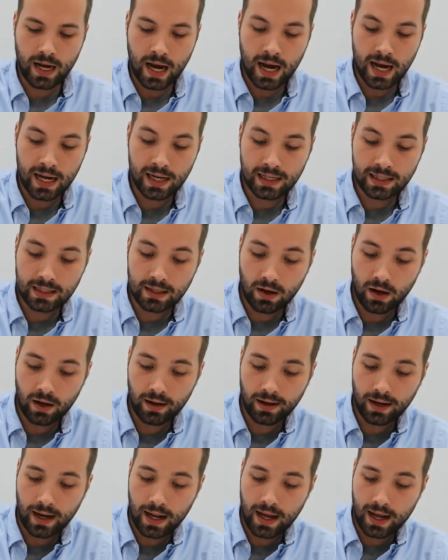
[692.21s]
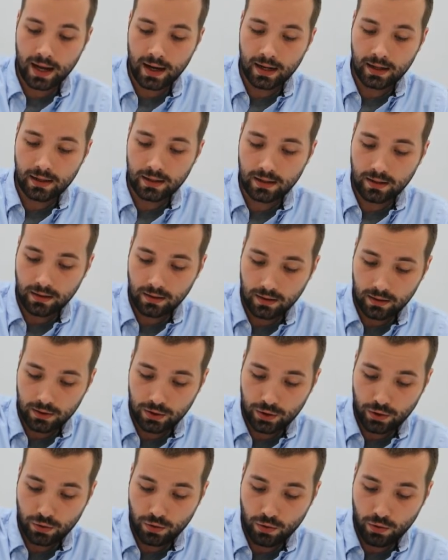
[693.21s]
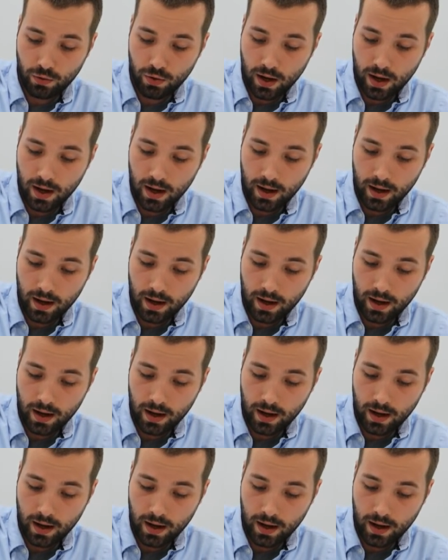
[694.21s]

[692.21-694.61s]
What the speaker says: guides online to